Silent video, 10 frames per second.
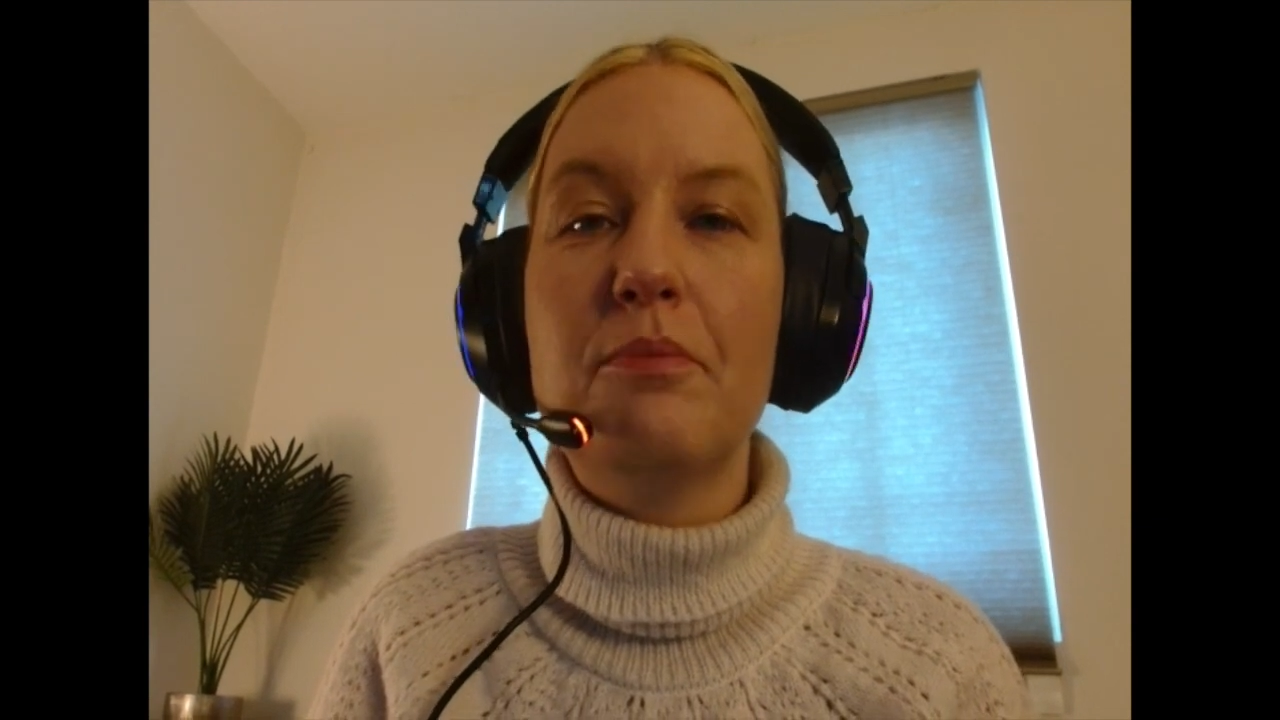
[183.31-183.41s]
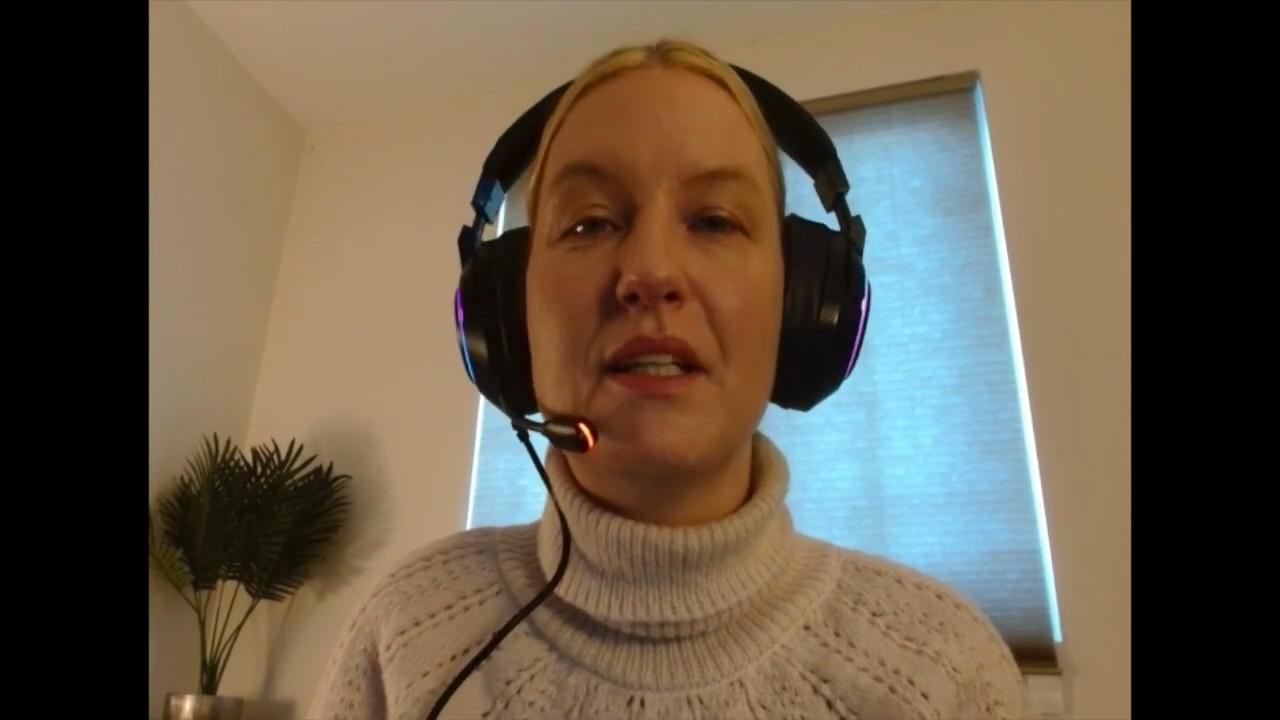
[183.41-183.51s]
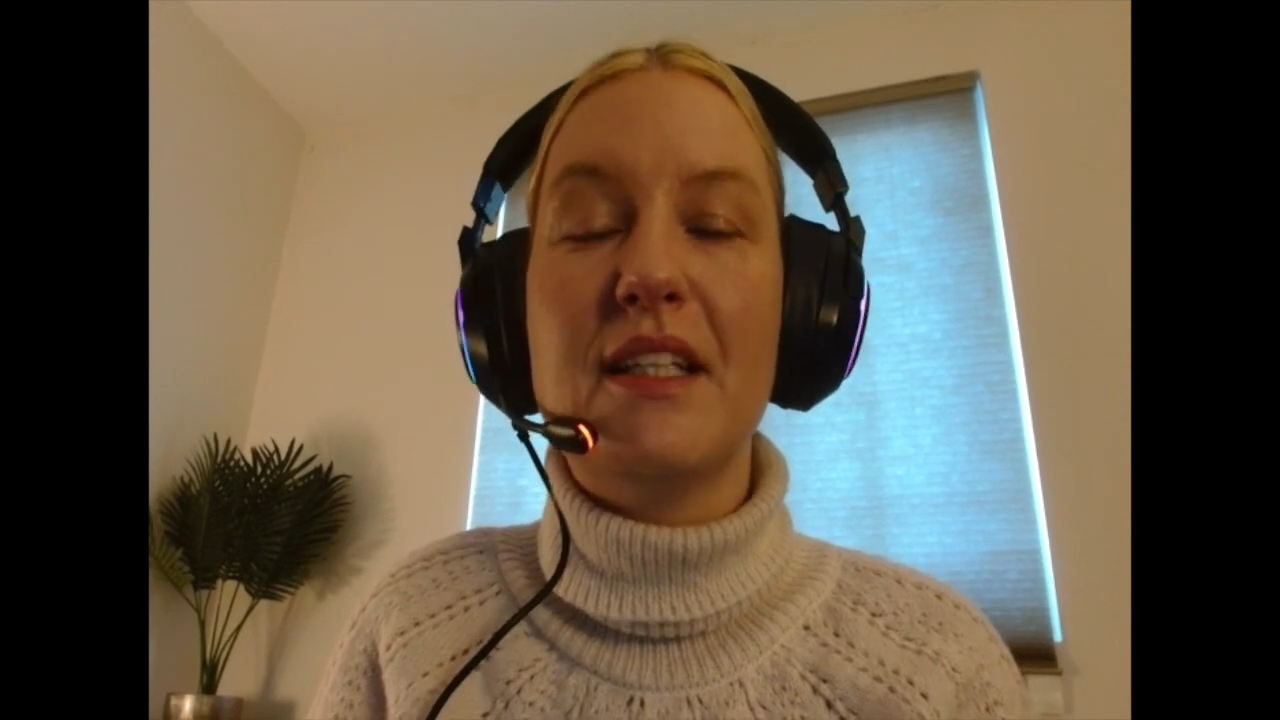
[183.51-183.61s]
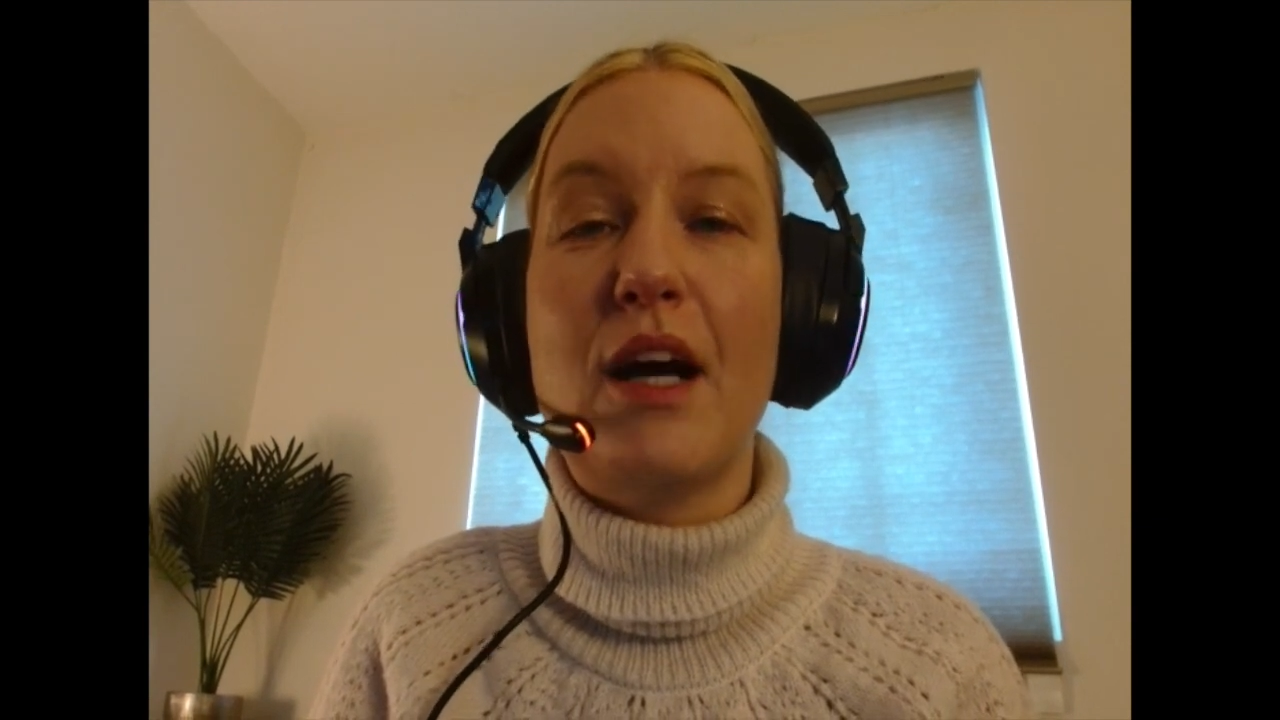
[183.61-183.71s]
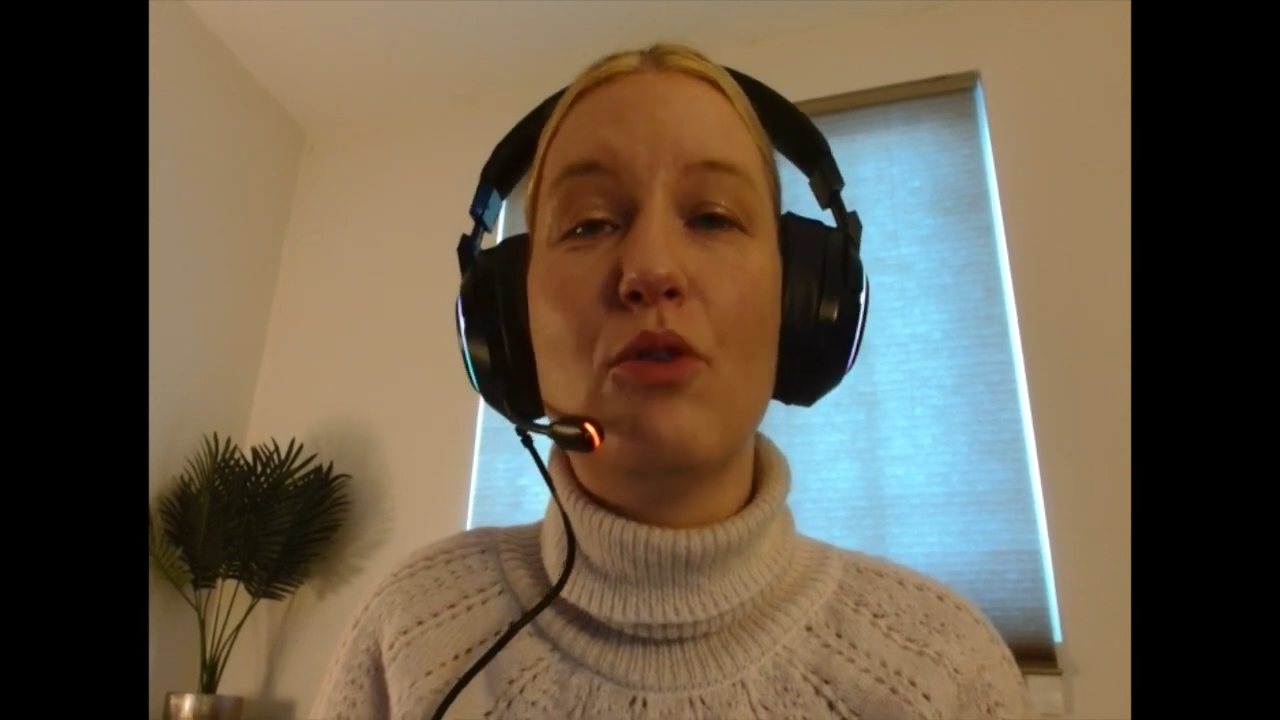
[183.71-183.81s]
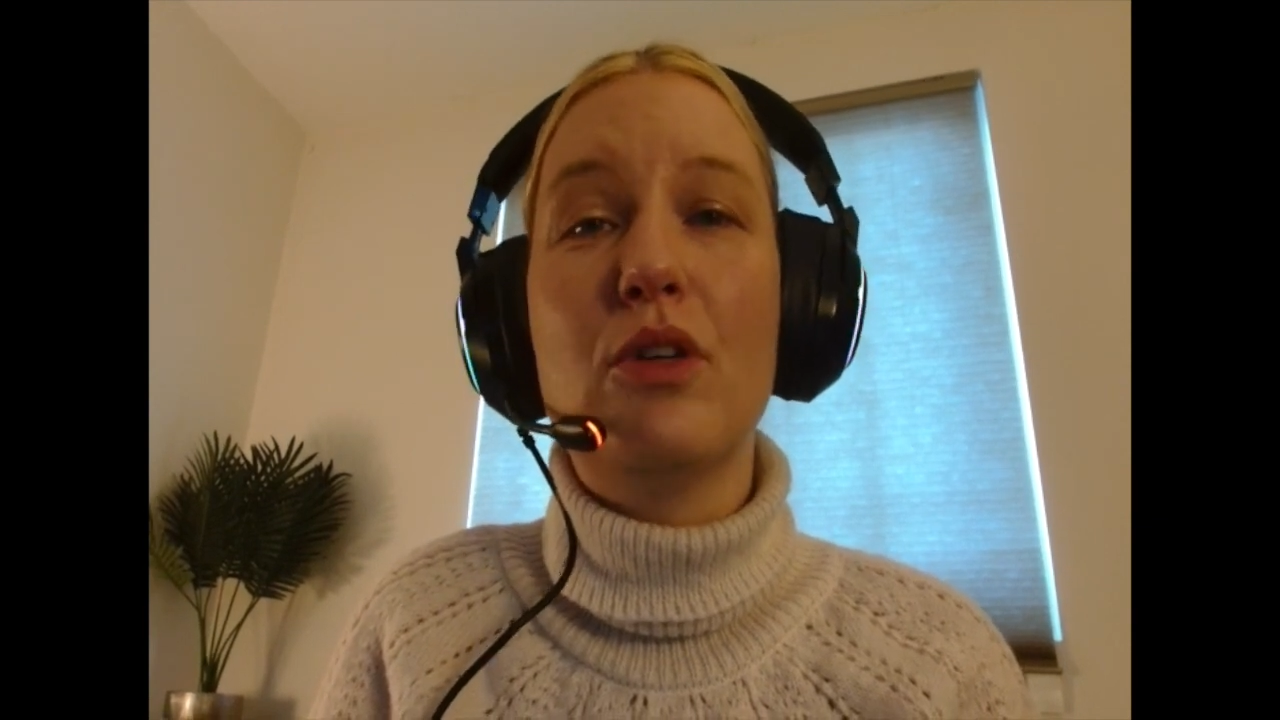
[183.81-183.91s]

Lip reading: but in our